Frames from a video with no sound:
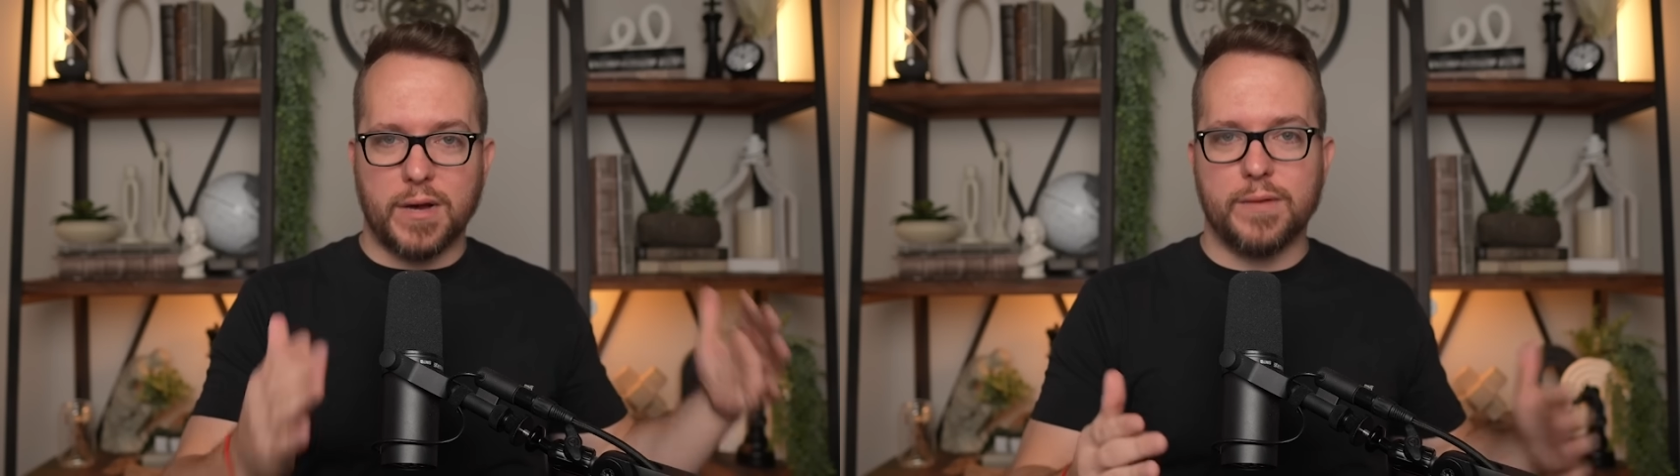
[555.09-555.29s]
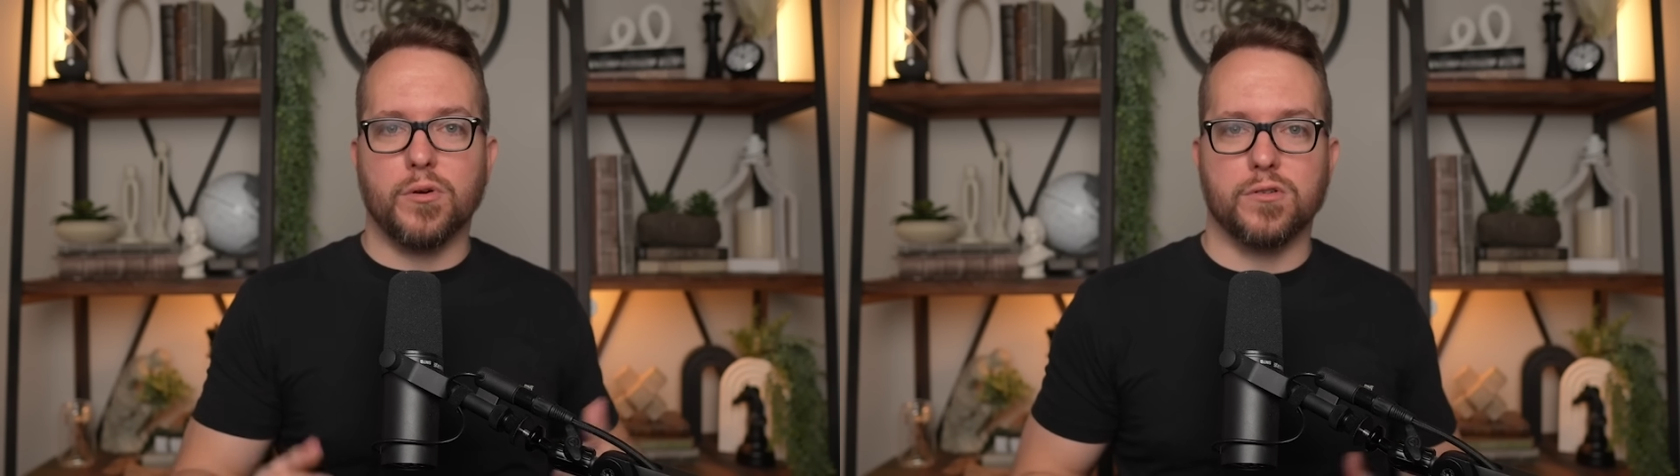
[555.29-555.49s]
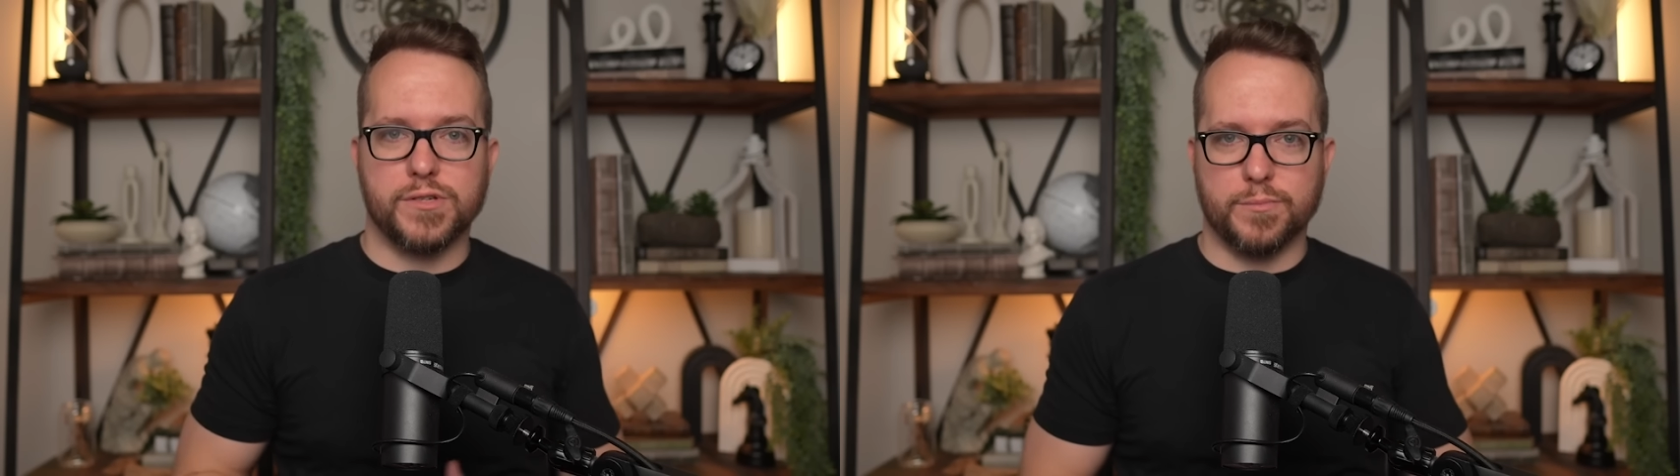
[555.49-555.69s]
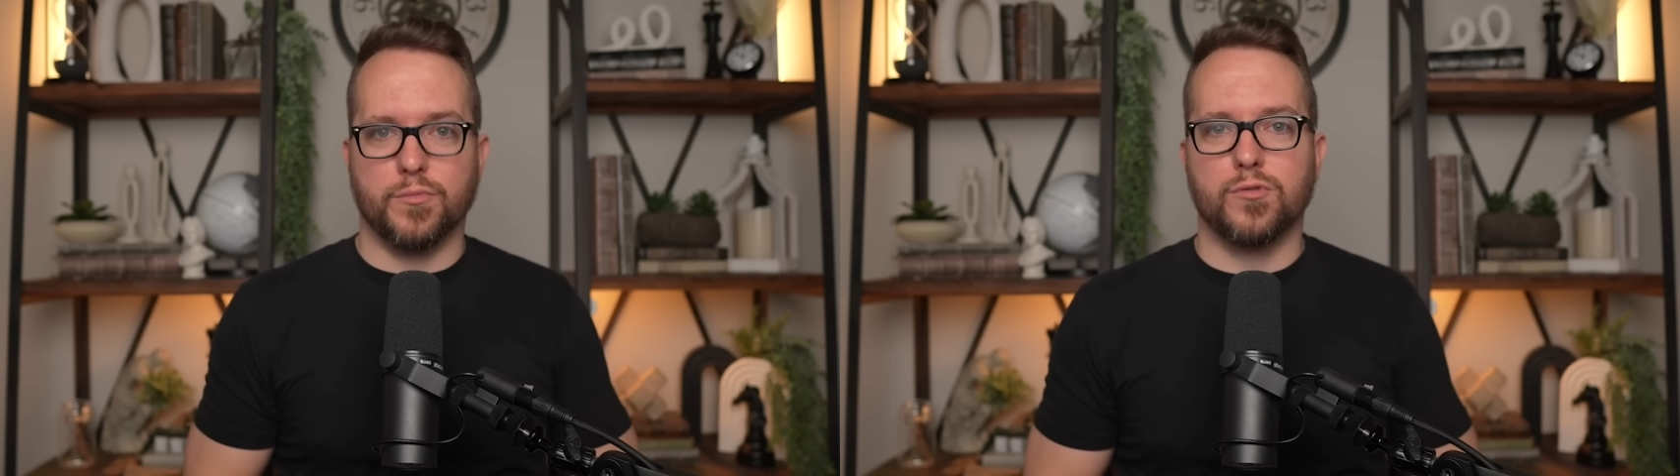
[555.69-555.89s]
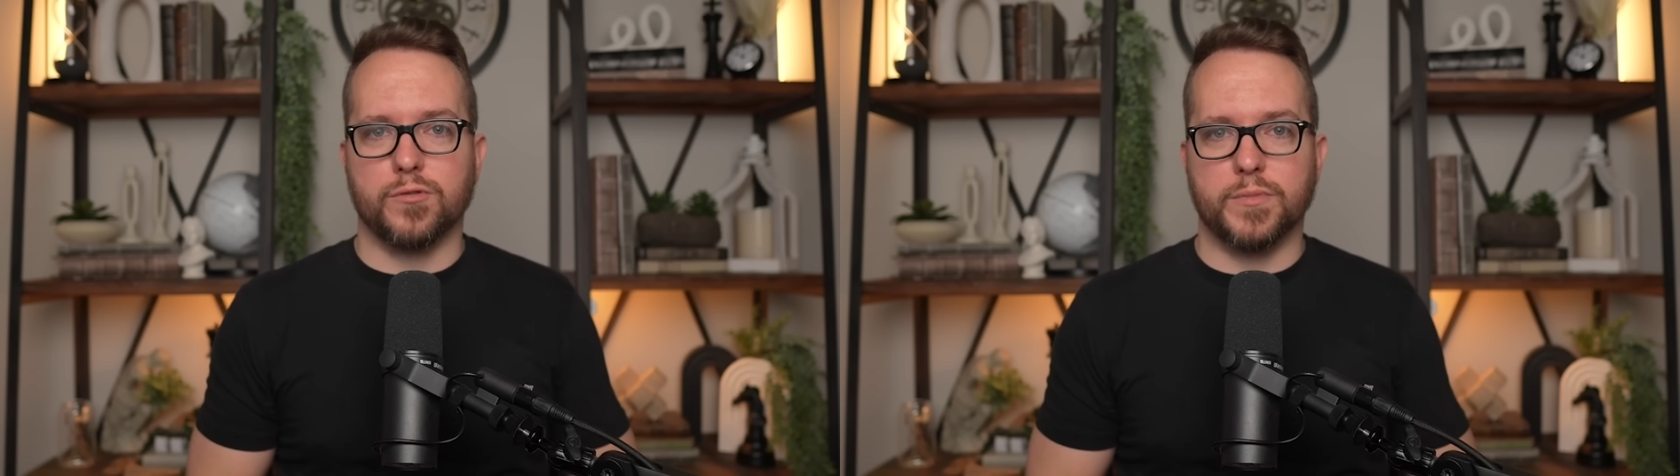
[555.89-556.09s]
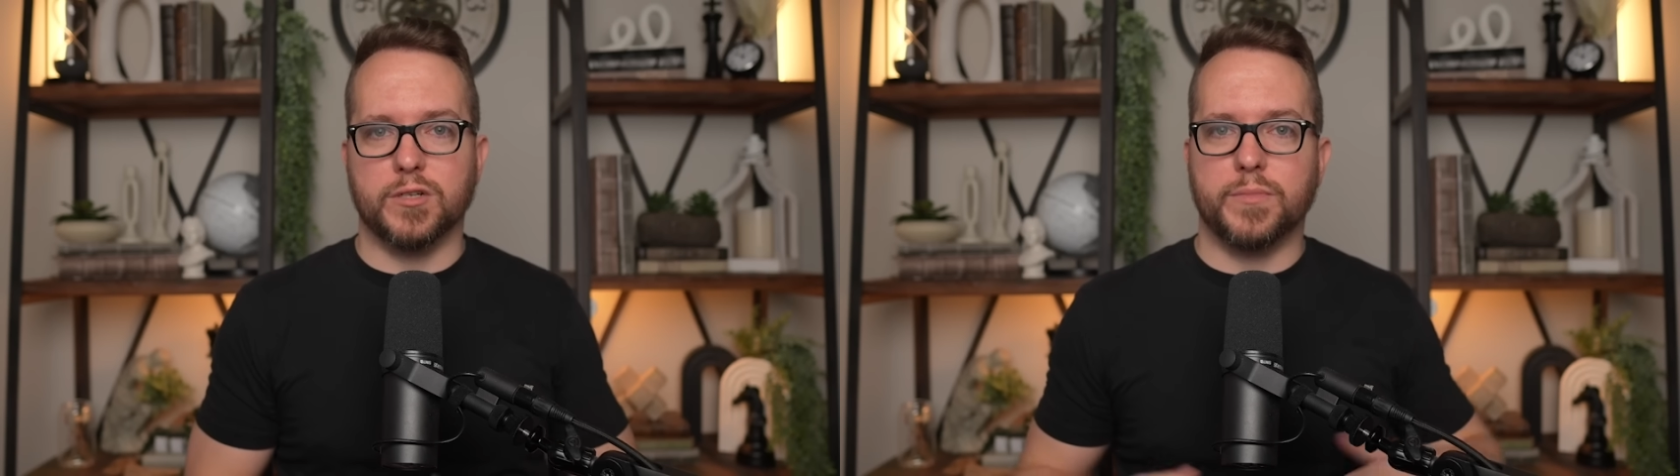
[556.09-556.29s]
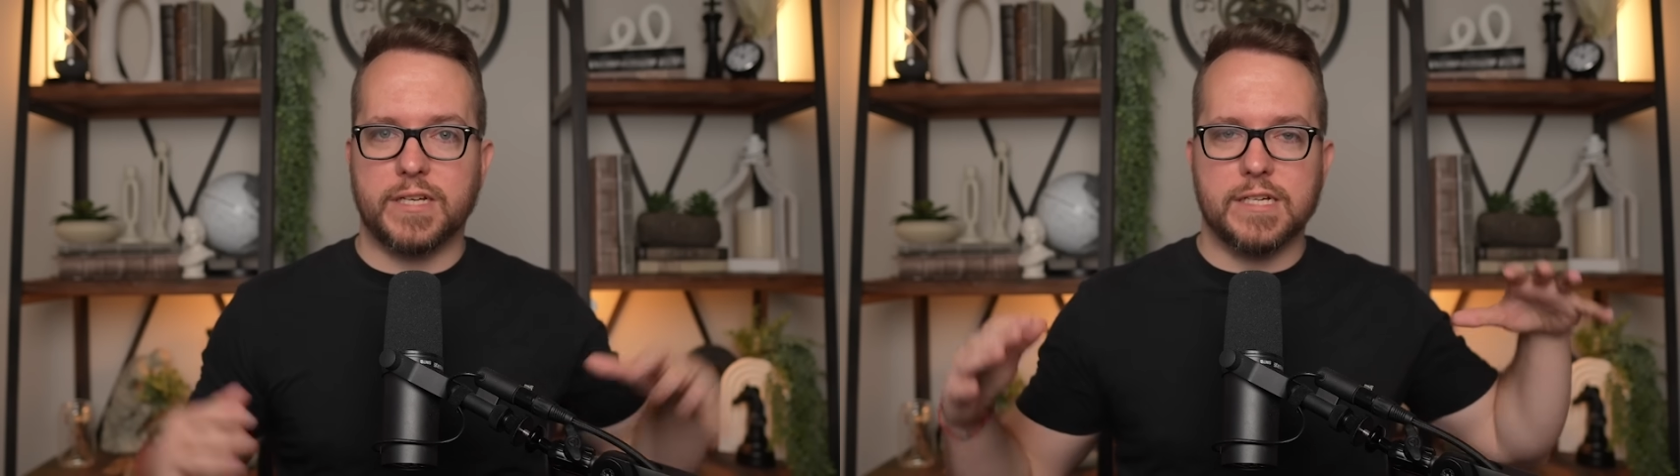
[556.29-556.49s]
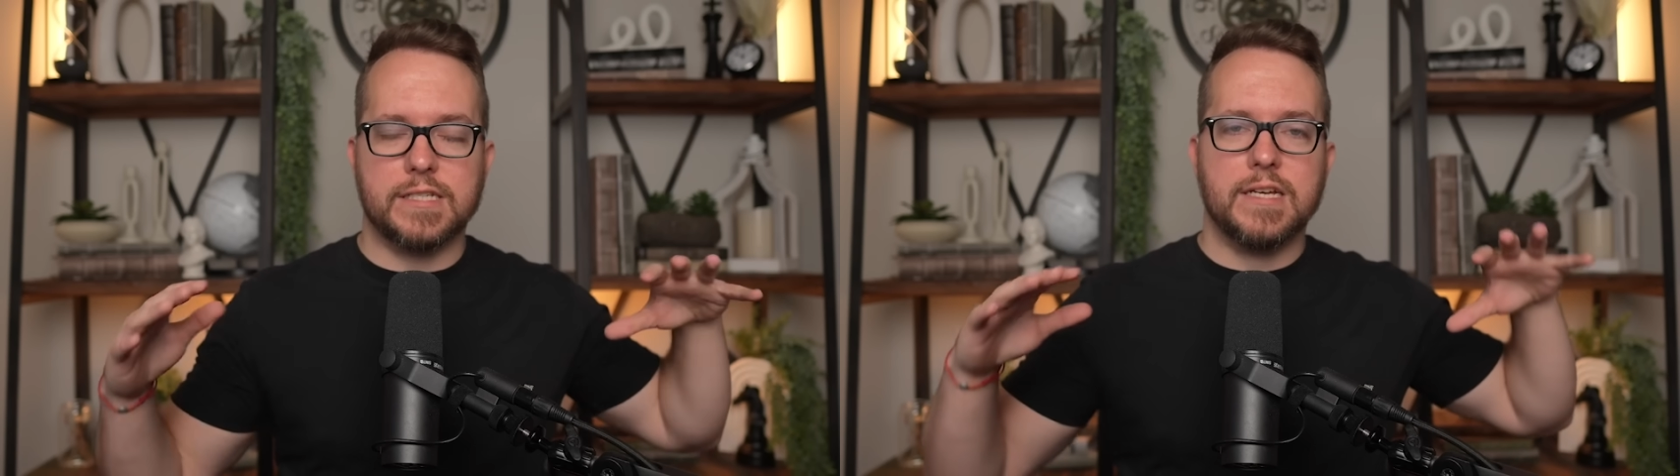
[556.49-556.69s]
bipartisan border bill,
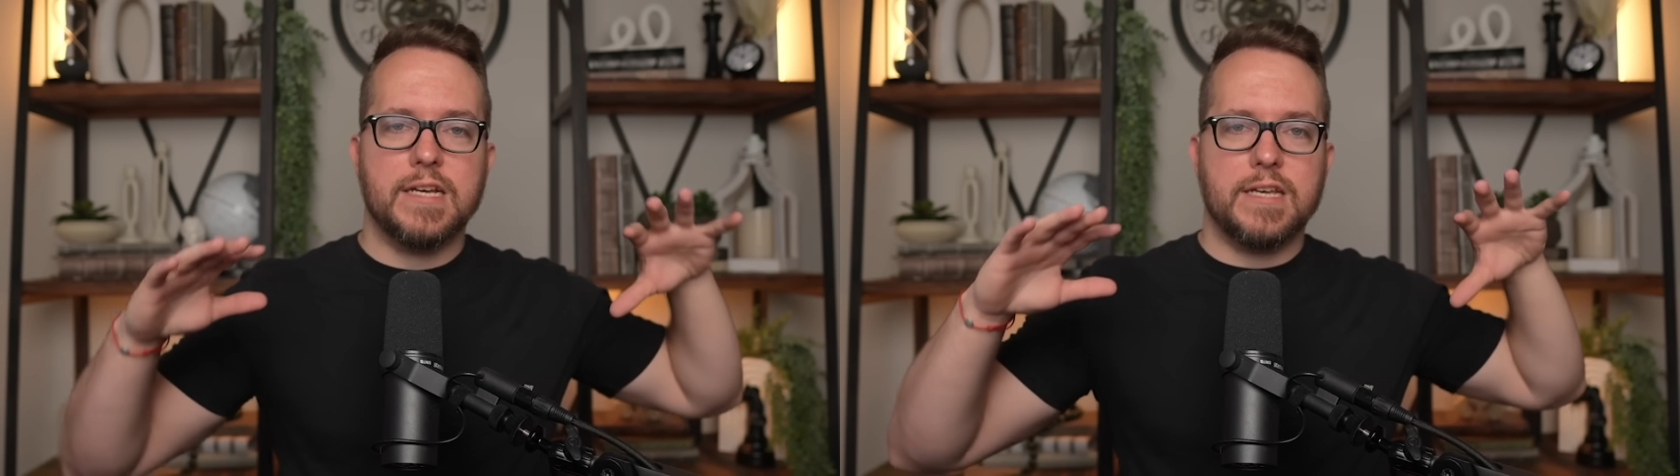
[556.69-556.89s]
because